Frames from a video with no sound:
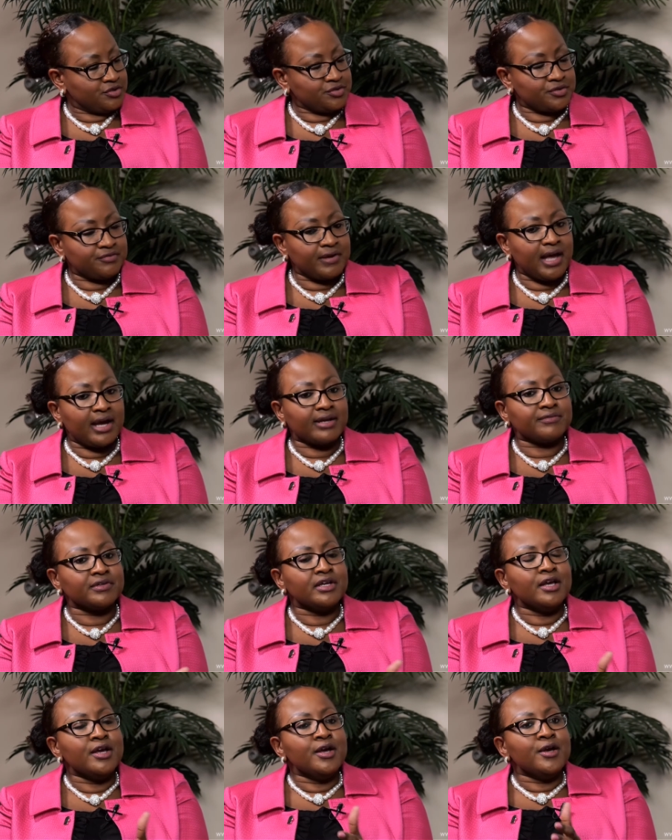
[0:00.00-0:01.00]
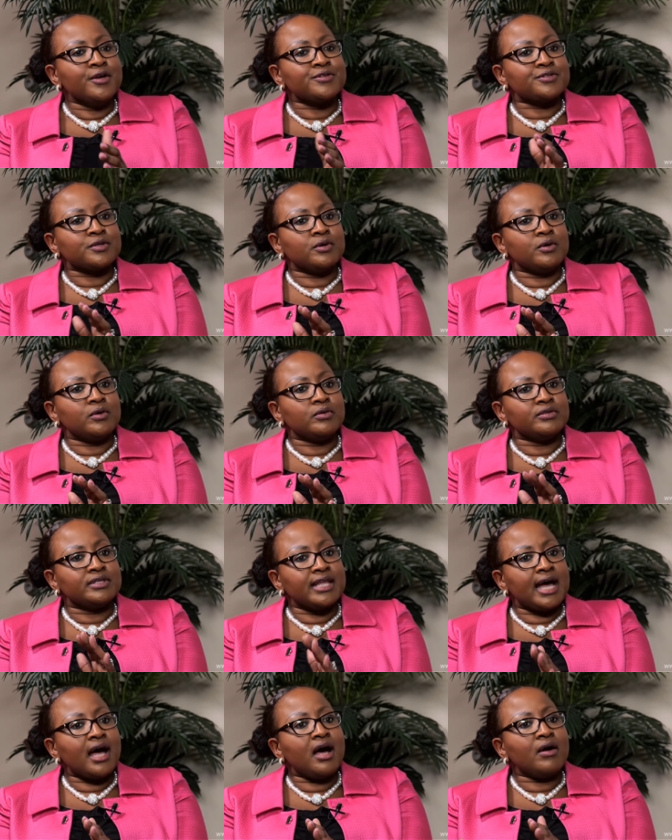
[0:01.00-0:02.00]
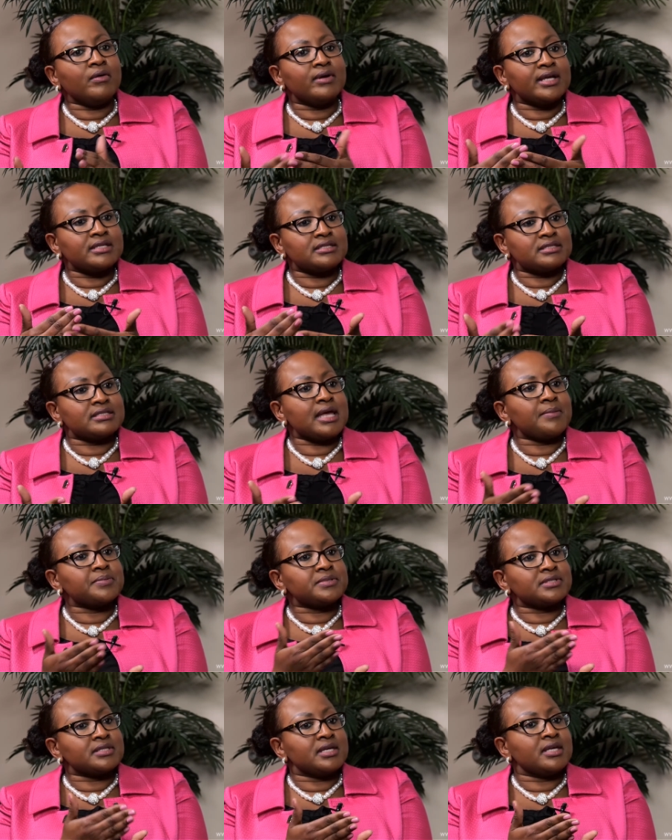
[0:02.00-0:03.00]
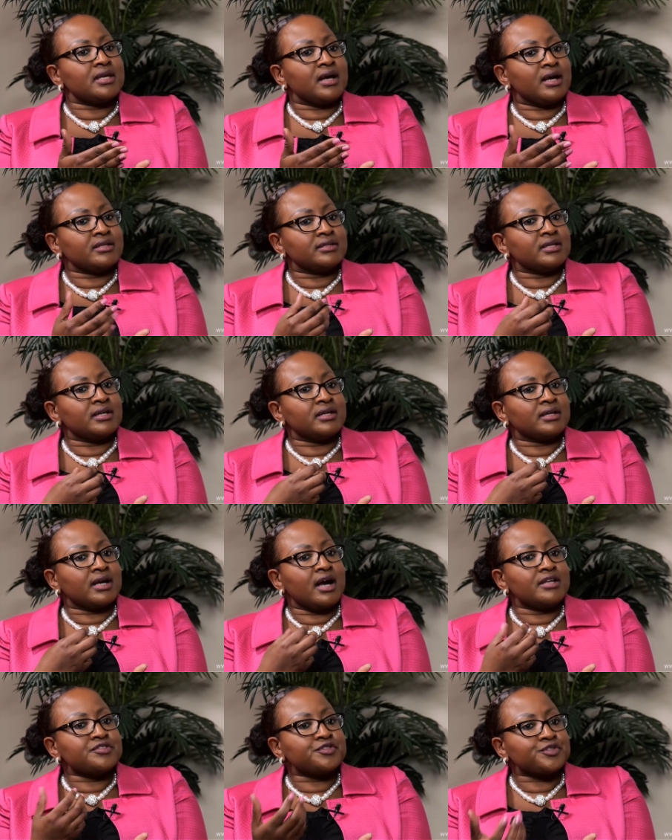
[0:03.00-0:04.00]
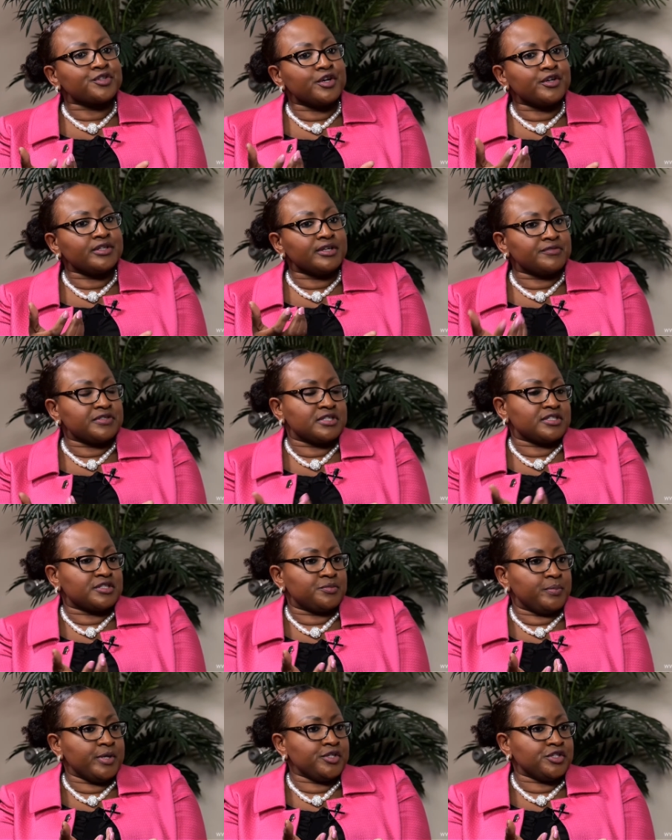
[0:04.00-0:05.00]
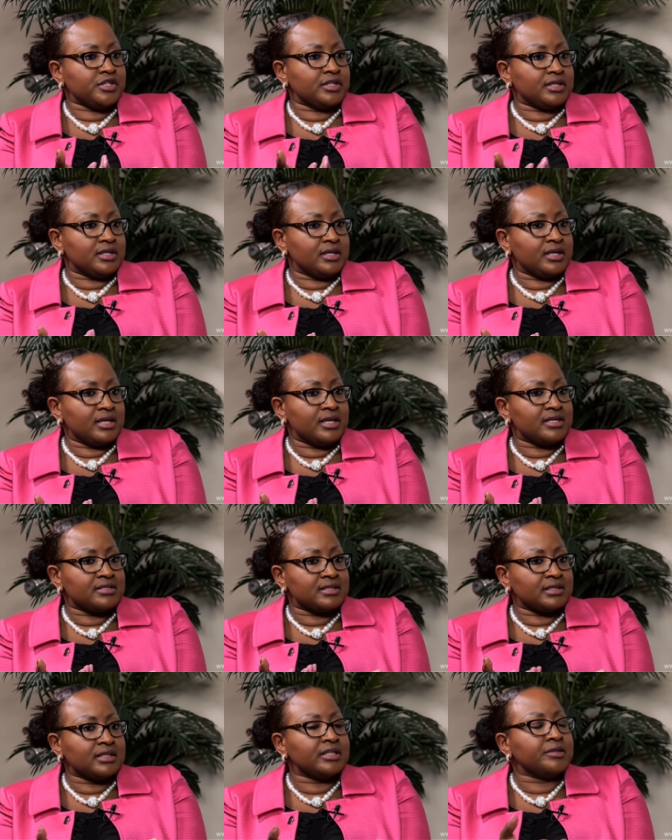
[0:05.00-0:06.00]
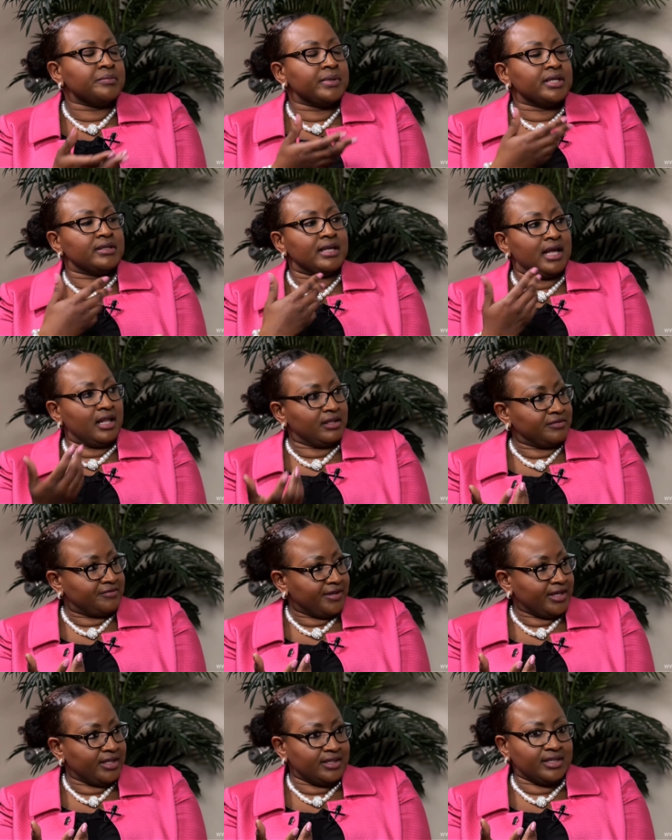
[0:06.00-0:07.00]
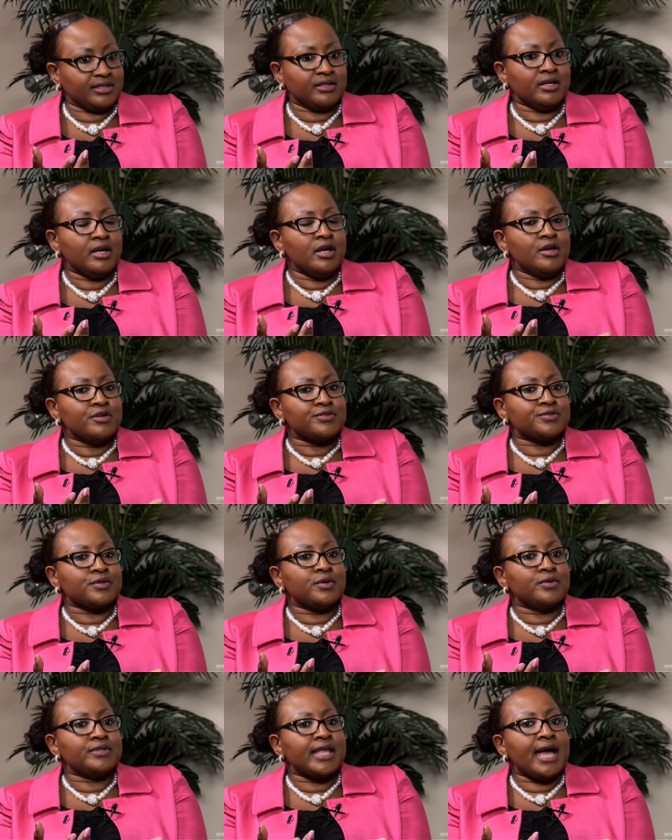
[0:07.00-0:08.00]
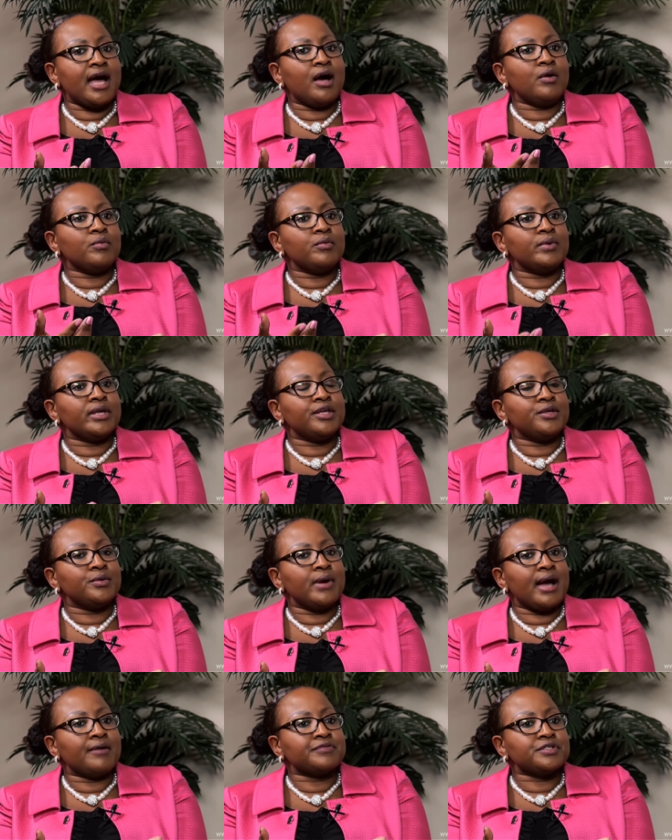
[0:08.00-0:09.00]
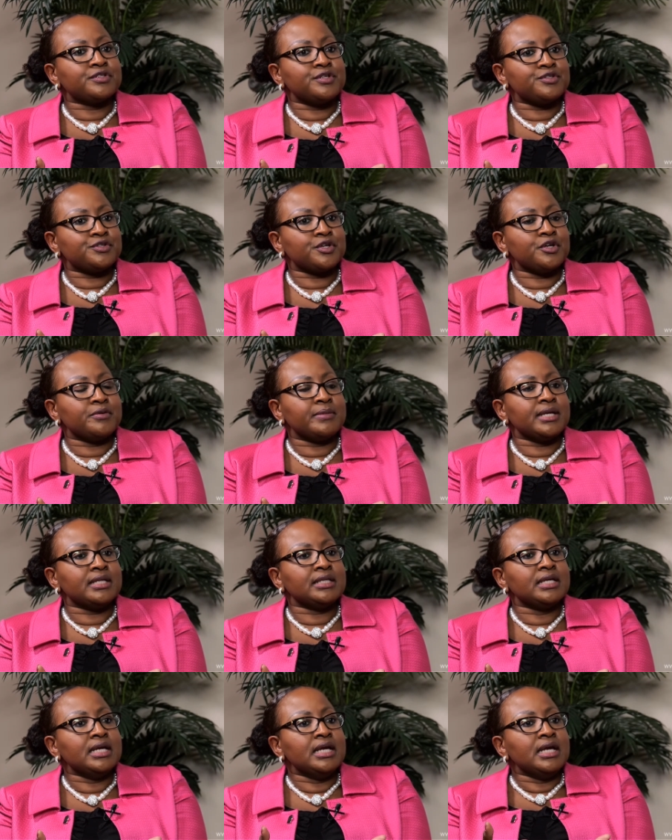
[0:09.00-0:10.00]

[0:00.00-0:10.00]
to survive. So now it steps, it, eh, the concern of suspicion is a little bit elevated. So now we, you have to determine